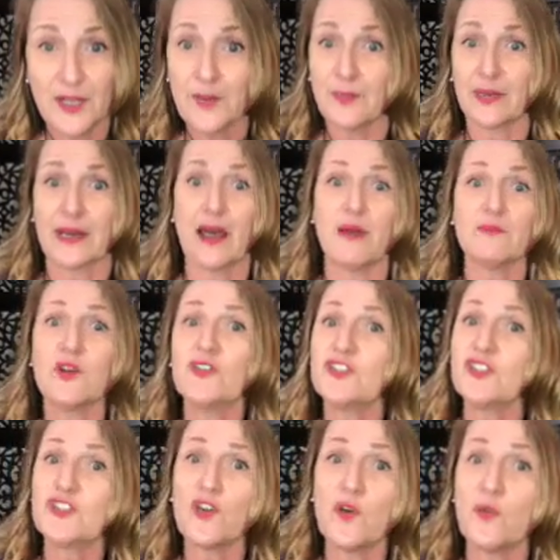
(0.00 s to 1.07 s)
But I'm not
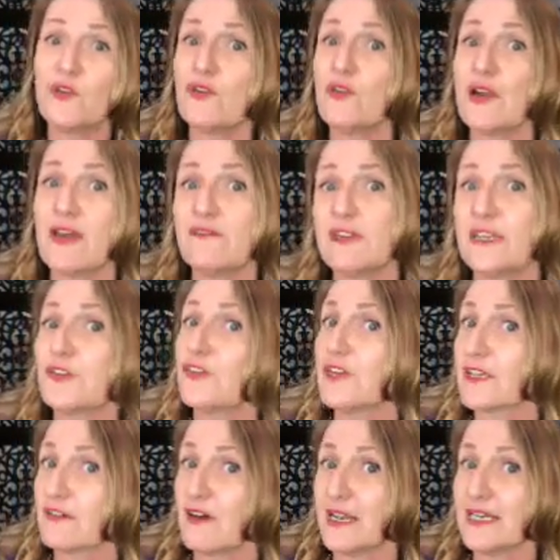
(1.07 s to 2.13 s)
sure we're all loving
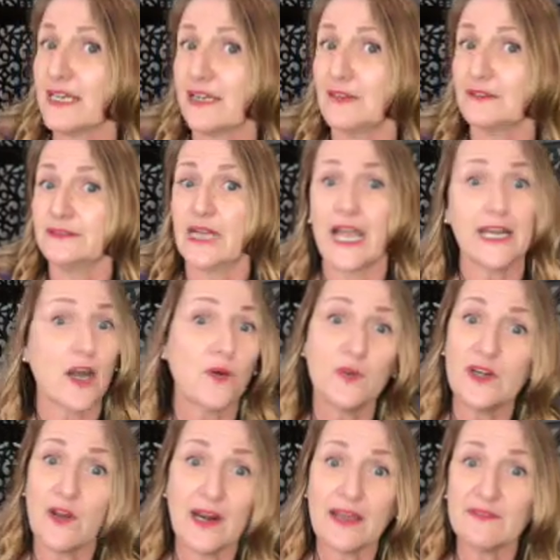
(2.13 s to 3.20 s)
learning right now. I know we're
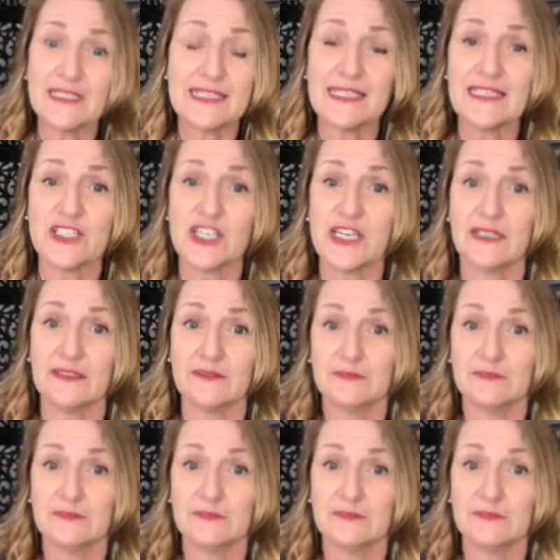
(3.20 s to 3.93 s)
not loving teaching.